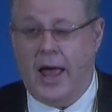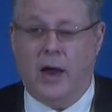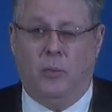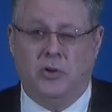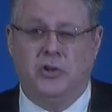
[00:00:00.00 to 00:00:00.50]

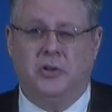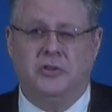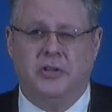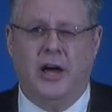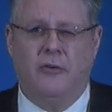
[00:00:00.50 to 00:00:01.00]
And what you'll
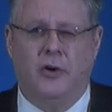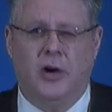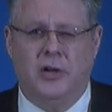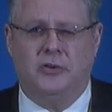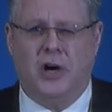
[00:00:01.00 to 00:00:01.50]
discover
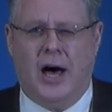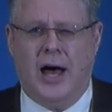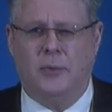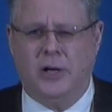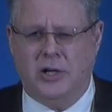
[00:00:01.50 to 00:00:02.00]
is
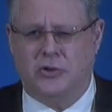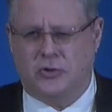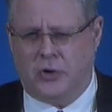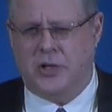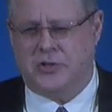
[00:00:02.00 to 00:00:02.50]
God, when He
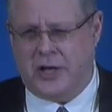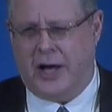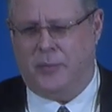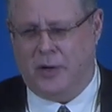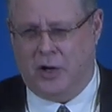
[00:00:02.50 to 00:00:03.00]
destroyed
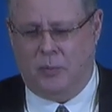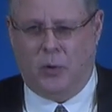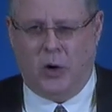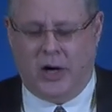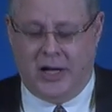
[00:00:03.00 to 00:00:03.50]
Sodom and
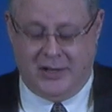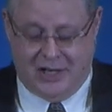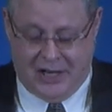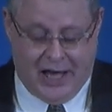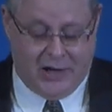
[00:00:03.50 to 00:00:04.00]
Gomorrah,
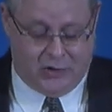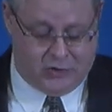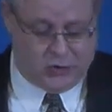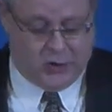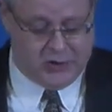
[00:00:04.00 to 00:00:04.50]
did not
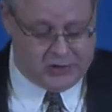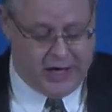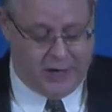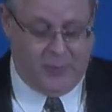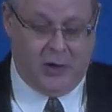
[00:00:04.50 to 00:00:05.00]
destroy
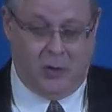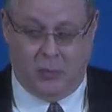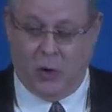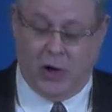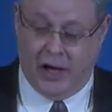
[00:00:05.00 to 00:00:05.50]
Sodom and
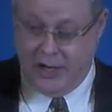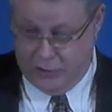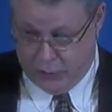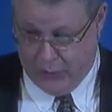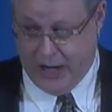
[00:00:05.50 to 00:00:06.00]
Gomorrah
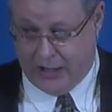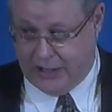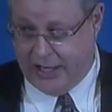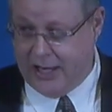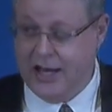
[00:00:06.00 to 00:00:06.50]

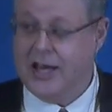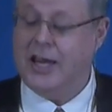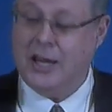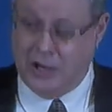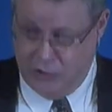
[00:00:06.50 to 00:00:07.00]
directly.
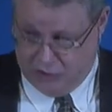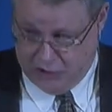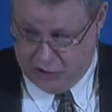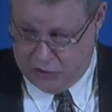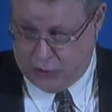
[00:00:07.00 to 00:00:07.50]
He used a
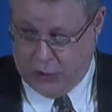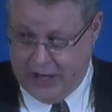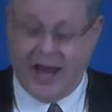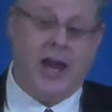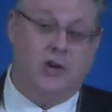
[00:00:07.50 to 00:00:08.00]

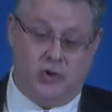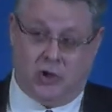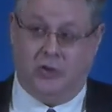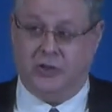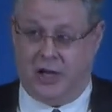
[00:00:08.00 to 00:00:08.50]
destroying
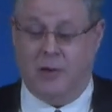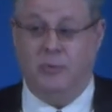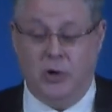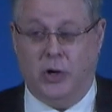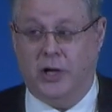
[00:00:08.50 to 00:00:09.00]
angel to come
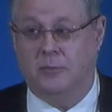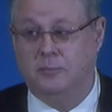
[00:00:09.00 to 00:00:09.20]
do it.